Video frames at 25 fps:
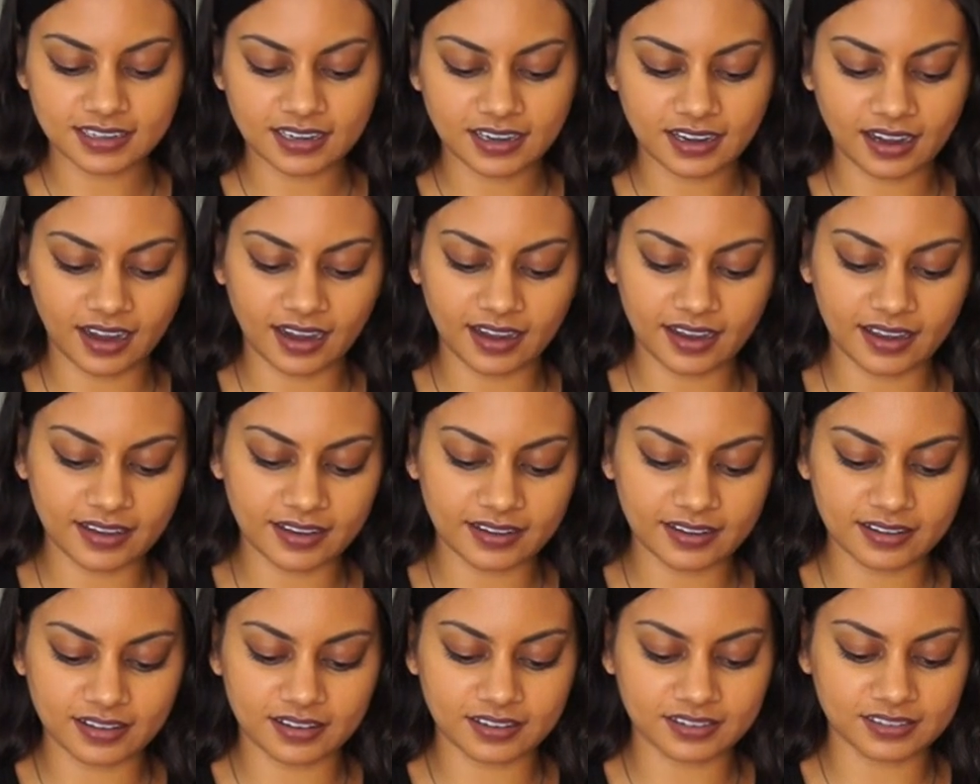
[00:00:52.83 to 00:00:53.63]

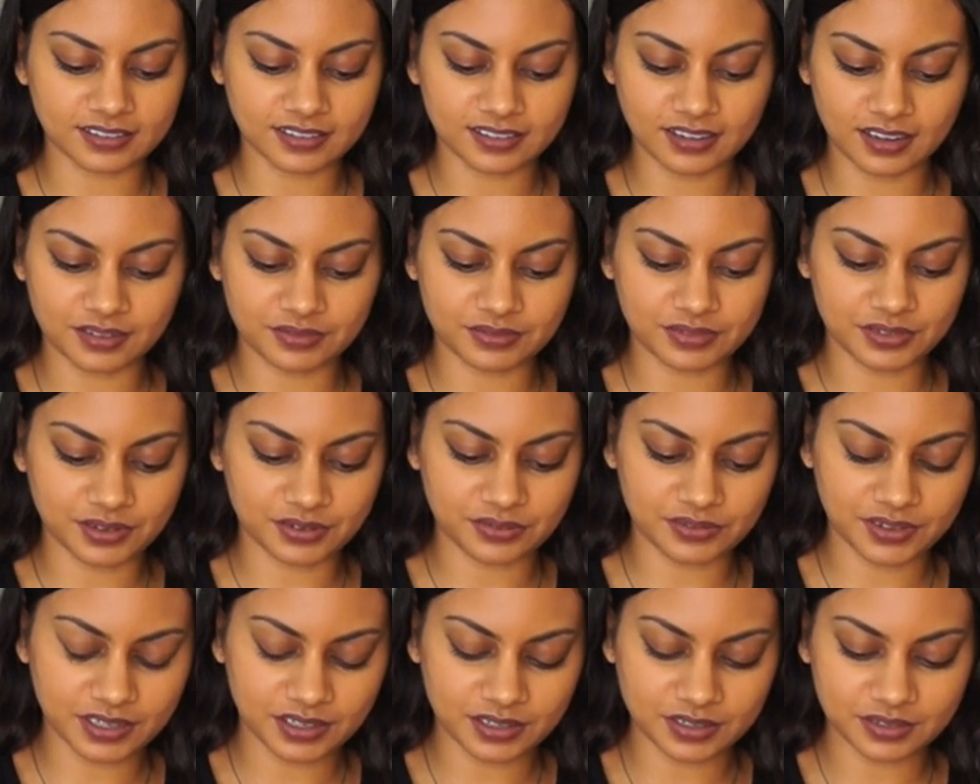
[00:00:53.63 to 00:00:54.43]
I love their
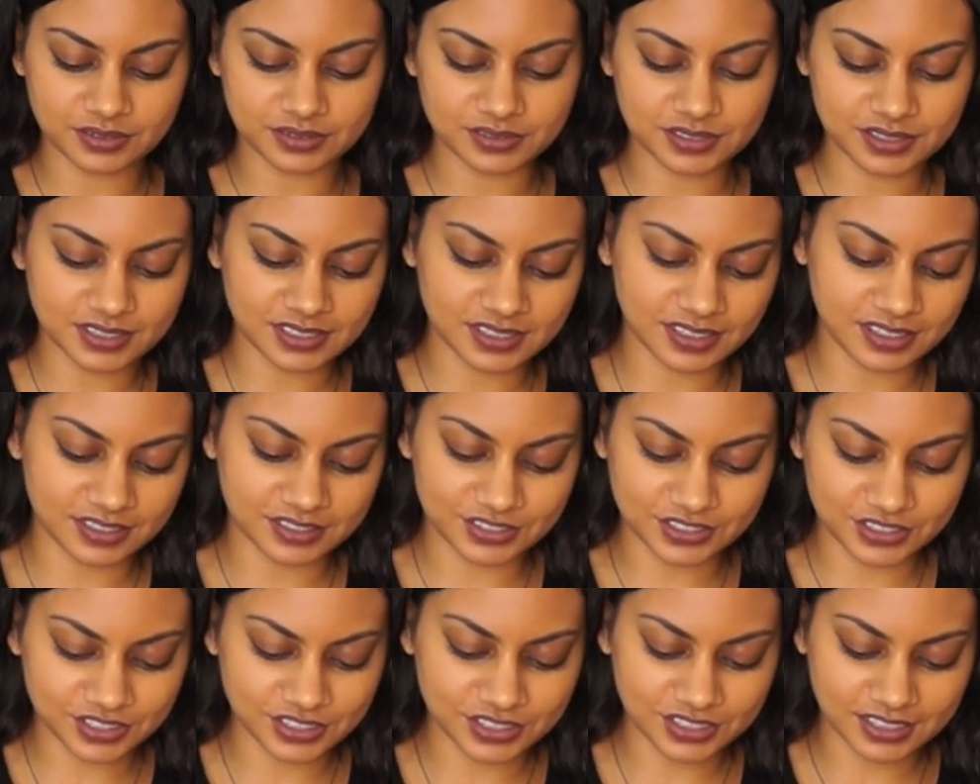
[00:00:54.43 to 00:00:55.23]
videos.
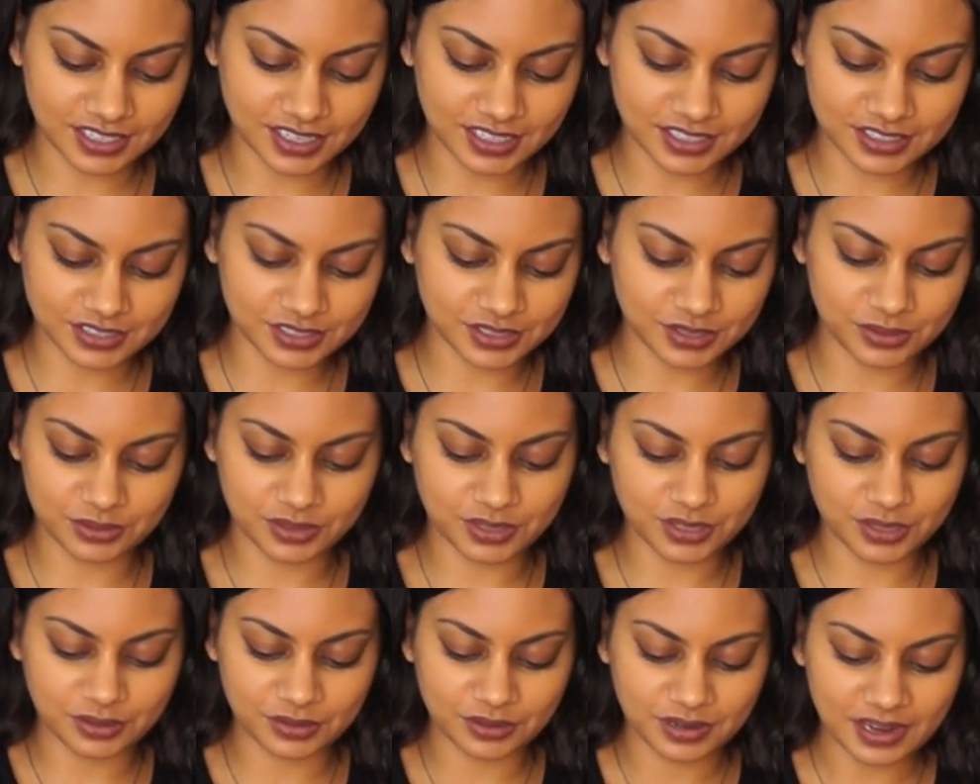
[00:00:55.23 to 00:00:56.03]
They're just like so
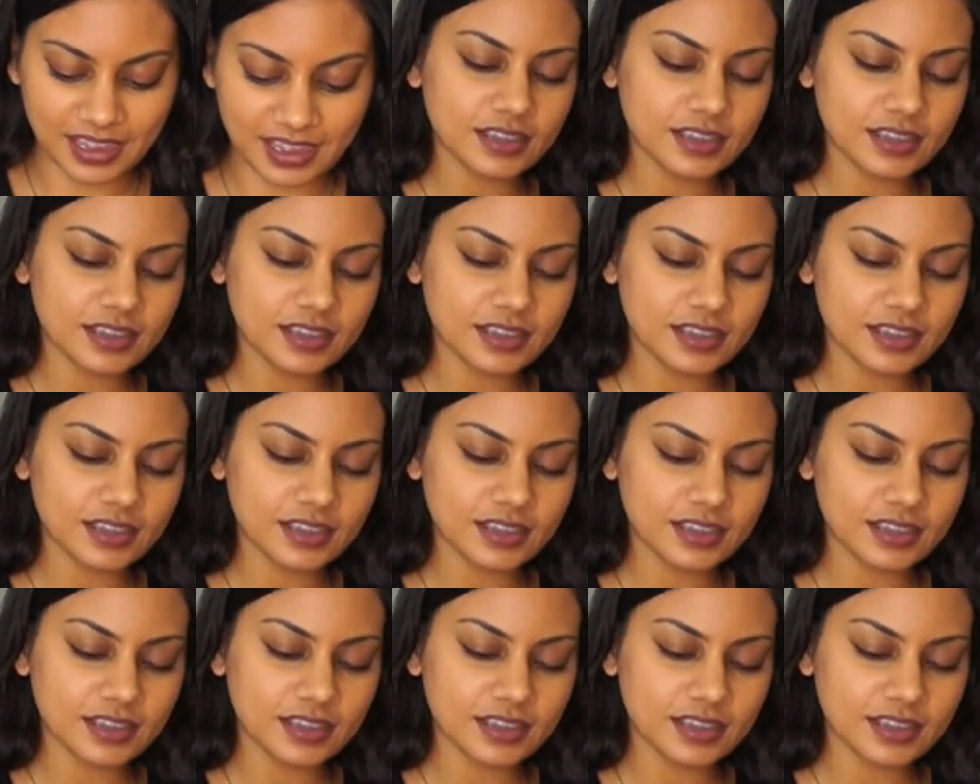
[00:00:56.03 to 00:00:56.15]
cute.